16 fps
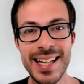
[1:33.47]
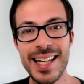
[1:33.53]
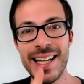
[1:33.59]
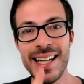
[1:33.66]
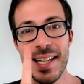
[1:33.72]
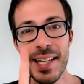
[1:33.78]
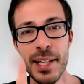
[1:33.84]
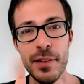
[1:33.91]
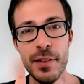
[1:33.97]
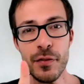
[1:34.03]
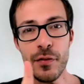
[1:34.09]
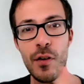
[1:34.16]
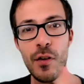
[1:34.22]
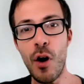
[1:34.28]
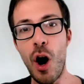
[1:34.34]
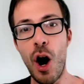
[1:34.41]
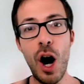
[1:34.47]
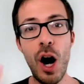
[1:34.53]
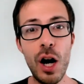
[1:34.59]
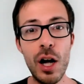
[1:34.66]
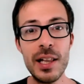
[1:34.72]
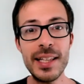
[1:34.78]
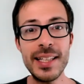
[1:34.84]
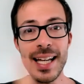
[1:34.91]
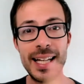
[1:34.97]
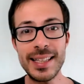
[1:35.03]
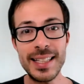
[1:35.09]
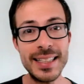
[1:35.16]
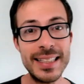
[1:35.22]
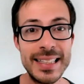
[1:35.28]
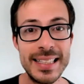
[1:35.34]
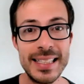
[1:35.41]
if all the
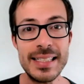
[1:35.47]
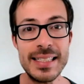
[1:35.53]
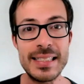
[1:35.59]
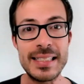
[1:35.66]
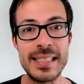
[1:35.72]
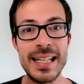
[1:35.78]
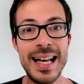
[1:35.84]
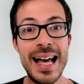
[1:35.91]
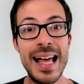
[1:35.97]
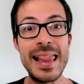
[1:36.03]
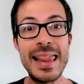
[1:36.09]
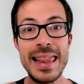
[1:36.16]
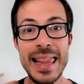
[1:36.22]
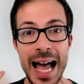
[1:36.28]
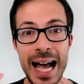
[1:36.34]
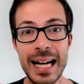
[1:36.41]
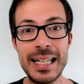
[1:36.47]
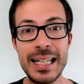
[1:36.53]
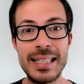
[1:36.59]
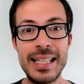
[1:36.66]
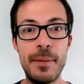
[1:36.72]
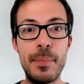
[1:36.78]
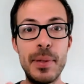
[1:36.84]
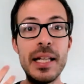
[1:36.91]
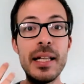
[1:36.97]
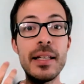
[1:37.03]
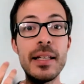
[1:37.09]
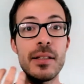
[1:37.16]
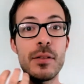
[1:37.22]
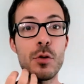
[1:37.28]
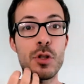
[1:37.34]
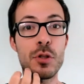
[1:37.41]
attendees lack the ability
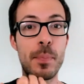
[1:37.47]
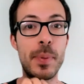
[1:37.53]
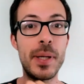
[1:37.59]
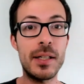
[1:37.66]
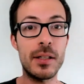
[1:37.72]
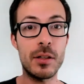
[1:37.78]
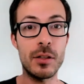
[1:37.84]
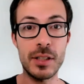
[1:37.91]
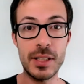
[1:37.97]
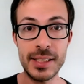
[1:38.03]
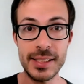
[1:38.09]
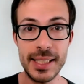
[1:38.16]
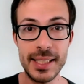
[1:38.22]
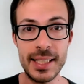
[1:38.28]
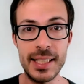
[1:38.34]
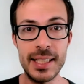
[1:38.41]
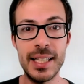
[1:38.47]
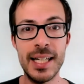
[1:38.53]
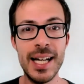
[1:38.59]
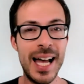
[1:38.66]
to speak concretely,